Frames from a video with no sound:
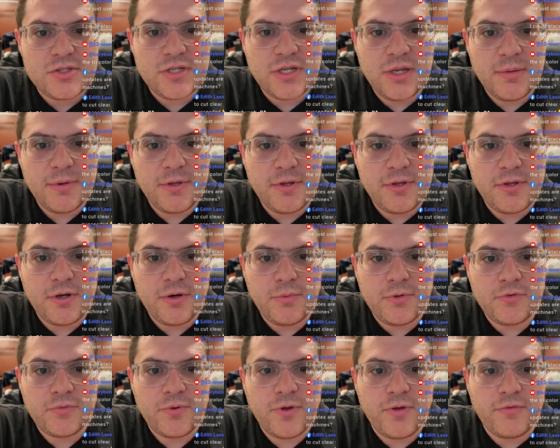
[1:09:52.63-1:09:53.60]
The
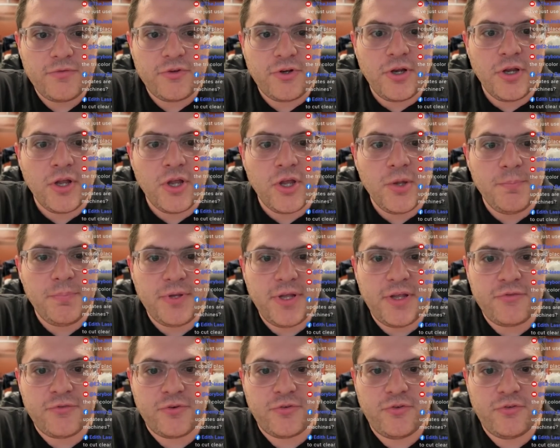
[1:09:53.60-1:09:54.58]
MLR 112s are a good
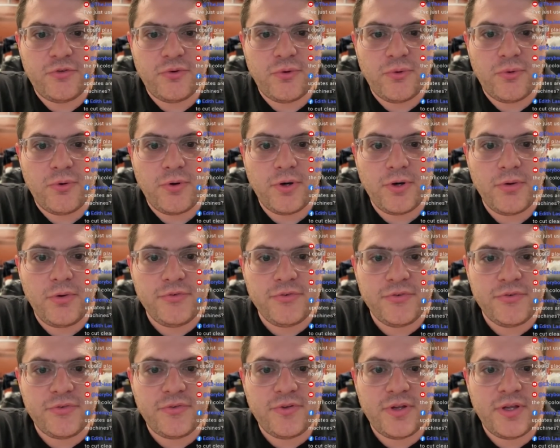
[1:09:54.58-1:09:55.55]
place for
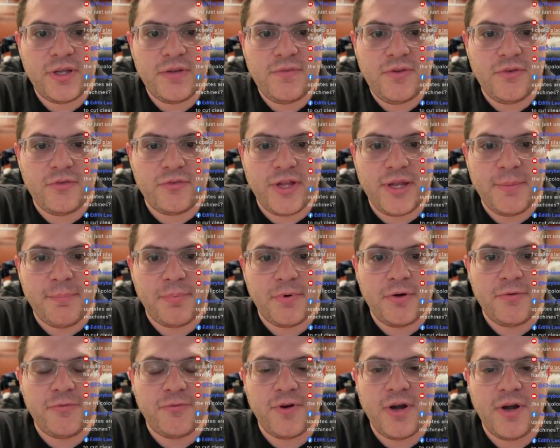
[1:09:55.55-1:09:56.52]
tutorials. I've used
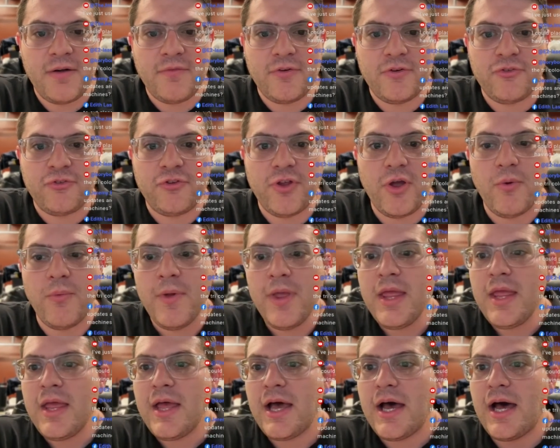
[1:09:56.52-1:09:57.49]
Lightburn forever. So
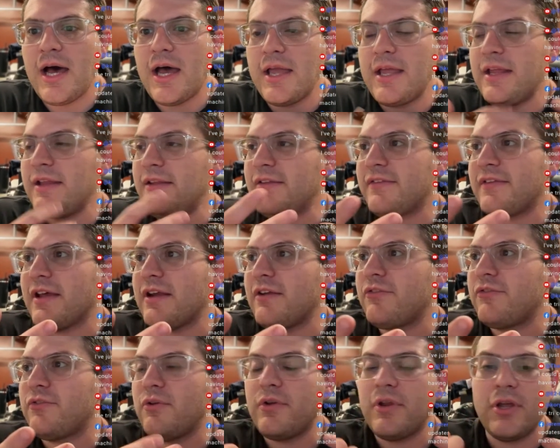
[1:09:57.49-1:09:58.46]
inside a
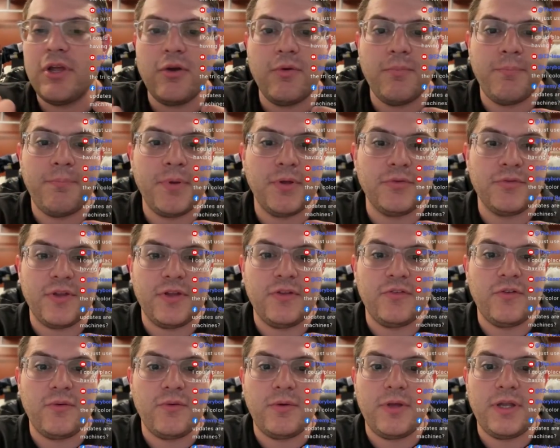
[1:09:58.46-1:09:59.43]
studio, built
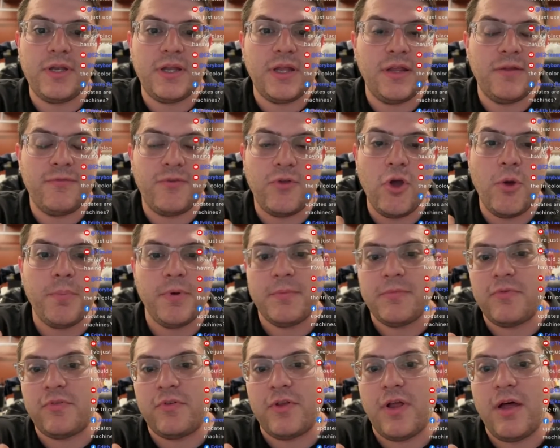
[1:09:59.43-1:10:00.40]
into it, if you open up
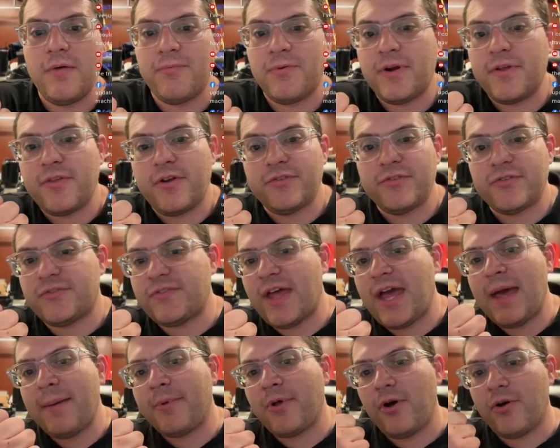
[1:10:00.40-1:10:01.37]
the software, there is a
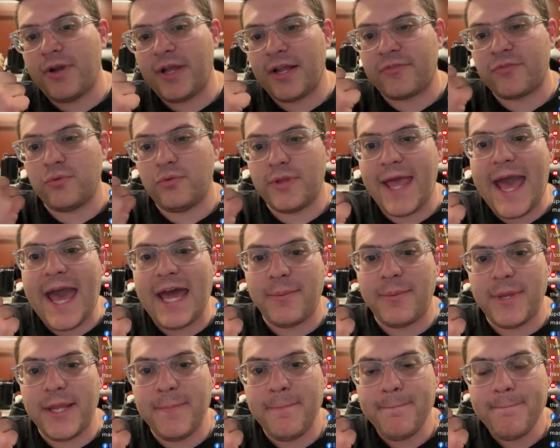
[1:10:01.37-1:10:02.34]
tab called xTool
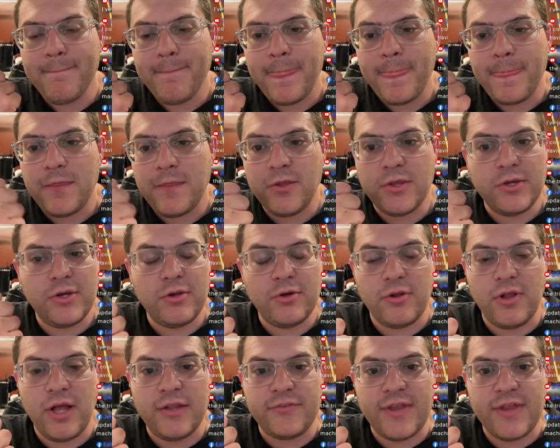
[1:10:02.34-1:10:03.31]
Academy. You can
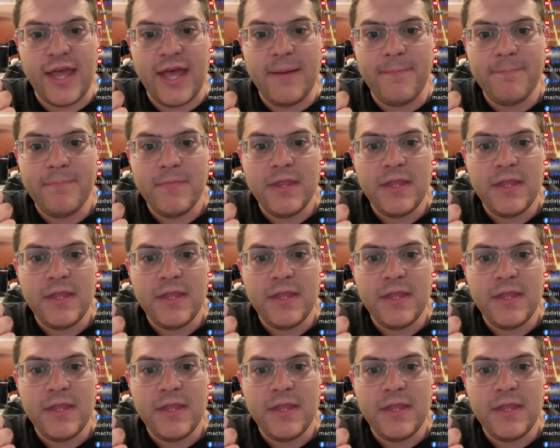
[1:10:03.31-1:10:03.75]
utilize that.